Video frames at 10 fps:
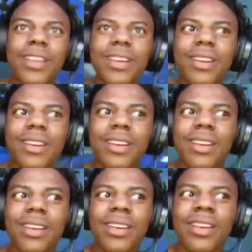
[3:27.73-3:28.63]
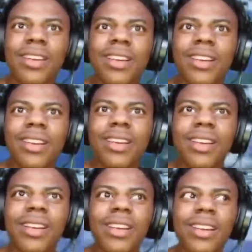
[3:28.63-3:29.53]

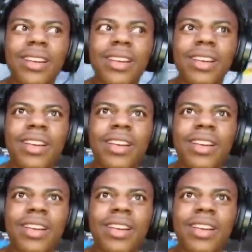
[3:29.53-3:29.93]
(no one is talking)